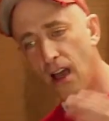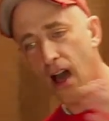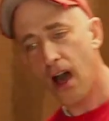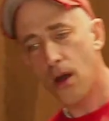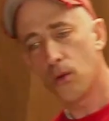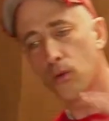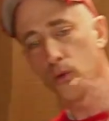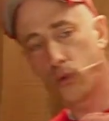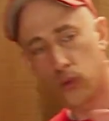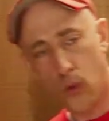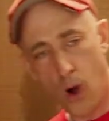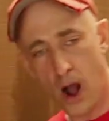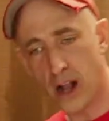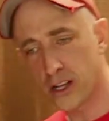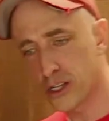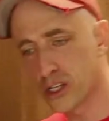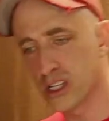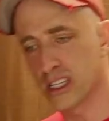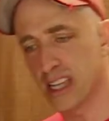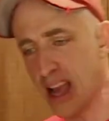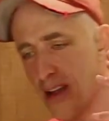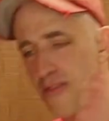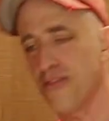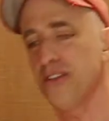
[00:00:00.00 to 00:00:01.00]
I would watch
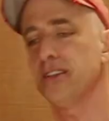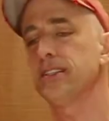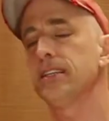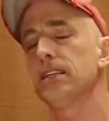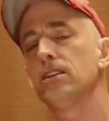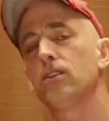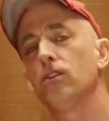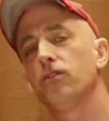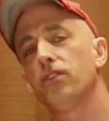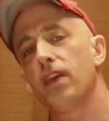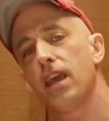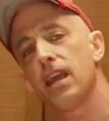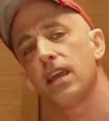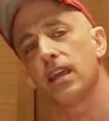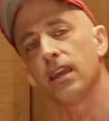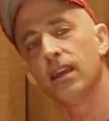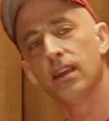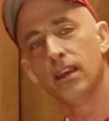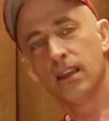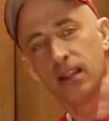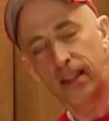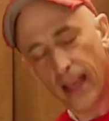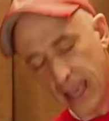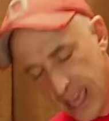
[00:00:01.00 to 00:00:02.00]
this every single day.
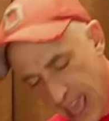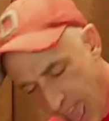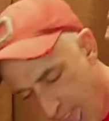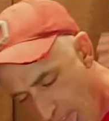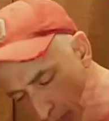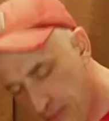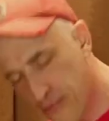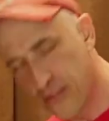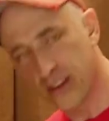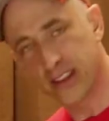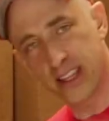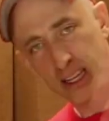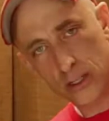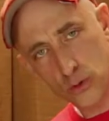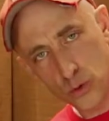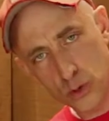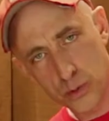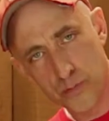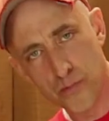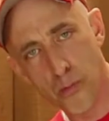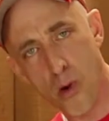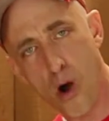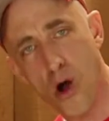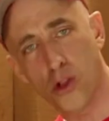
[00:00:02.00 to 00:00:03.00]
This was
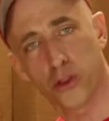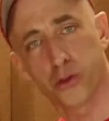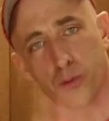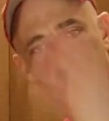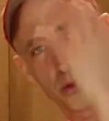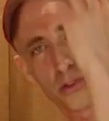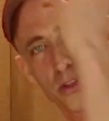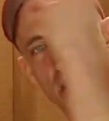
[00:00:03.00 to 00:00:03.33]
multiple